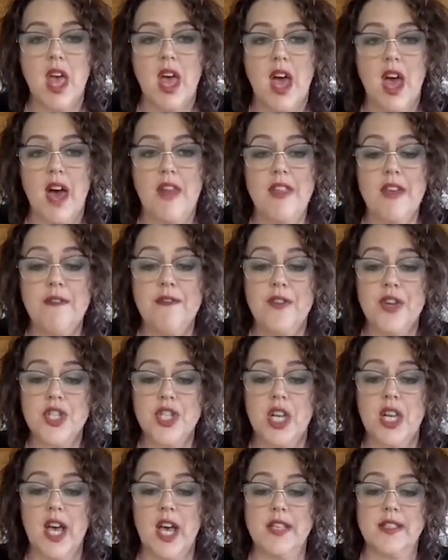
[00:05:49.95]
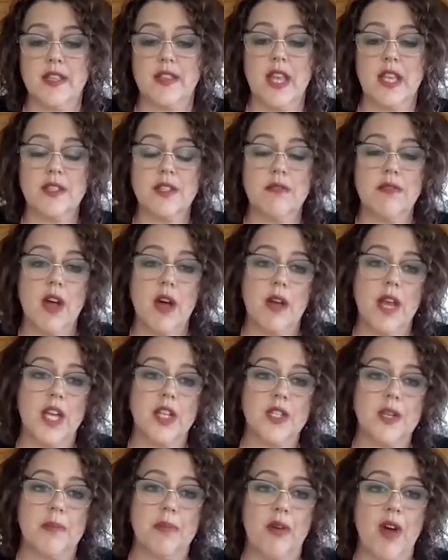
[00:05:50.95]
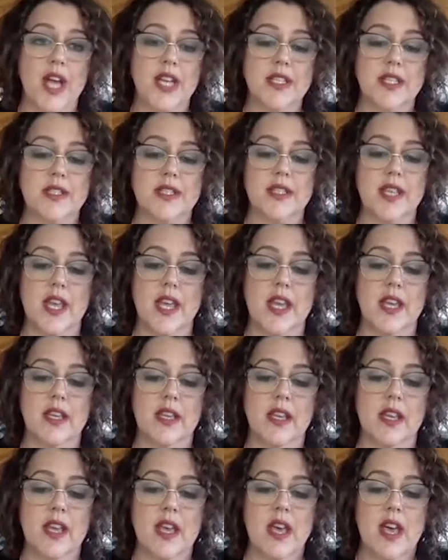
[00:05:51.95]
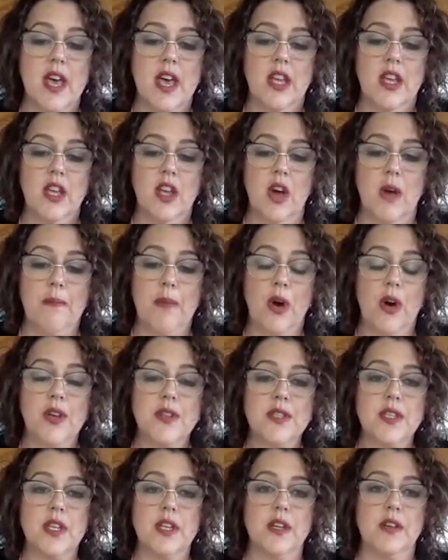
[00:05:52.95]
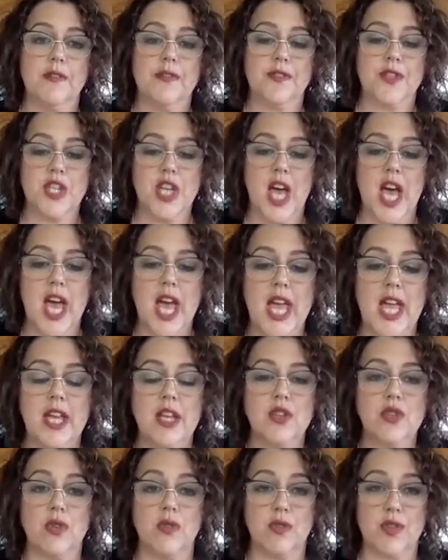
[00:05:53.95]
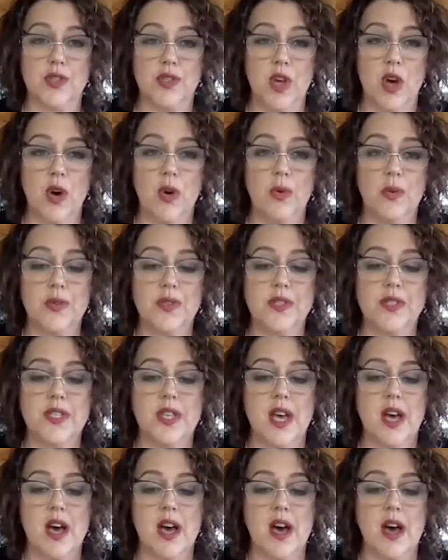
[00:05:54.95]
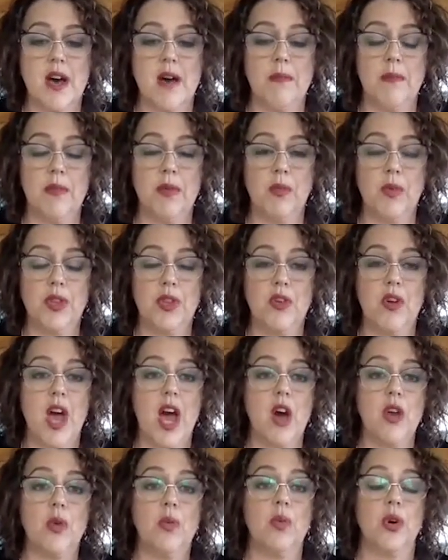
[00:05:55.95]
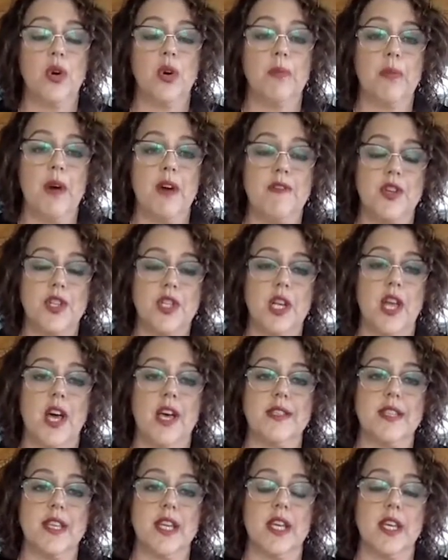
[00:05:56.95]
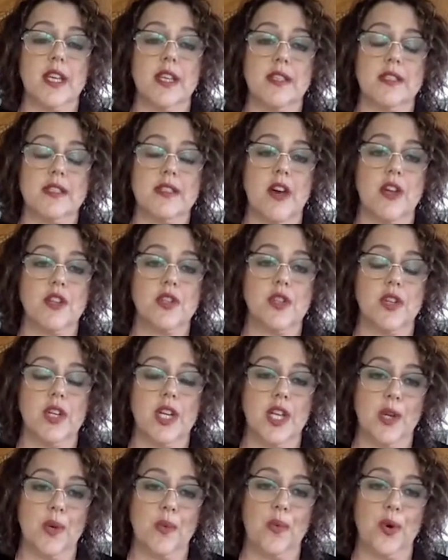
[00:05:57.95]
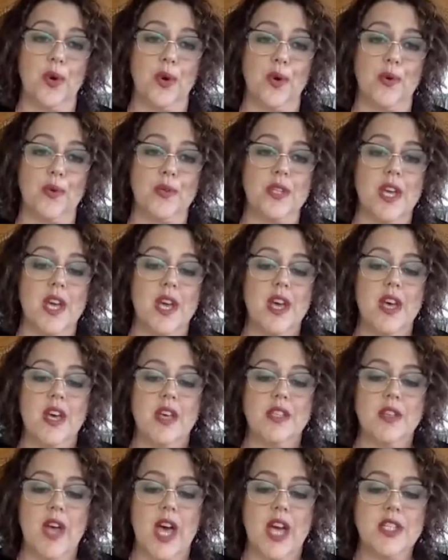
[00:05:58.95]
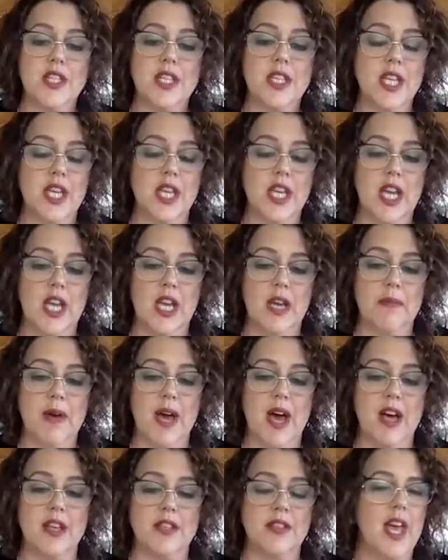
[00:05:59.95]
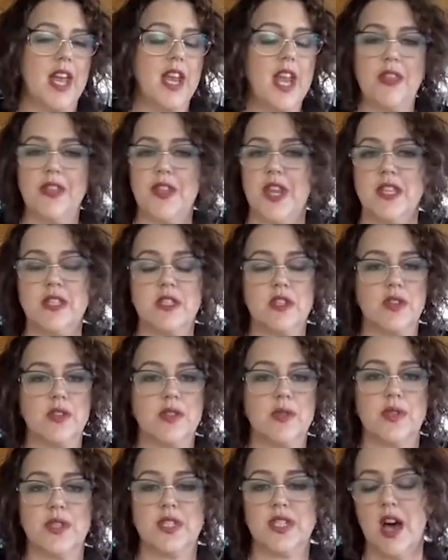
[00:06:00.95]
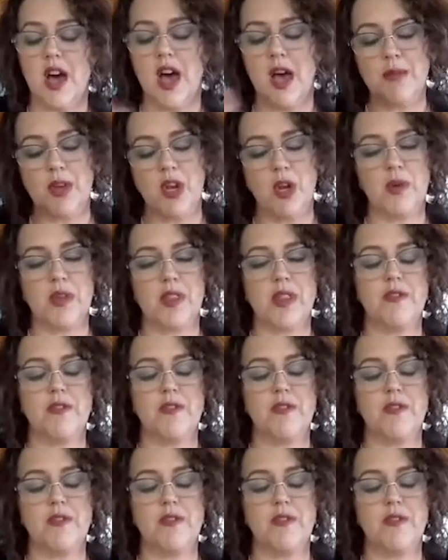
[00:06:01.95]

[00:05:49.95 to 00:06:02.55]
And then visualizing, that's around actually practicing, you know, positive change or results with your outer world by visualizing it inside your inner world. So actually thinking about, and athletes do this all the time, you know, where they're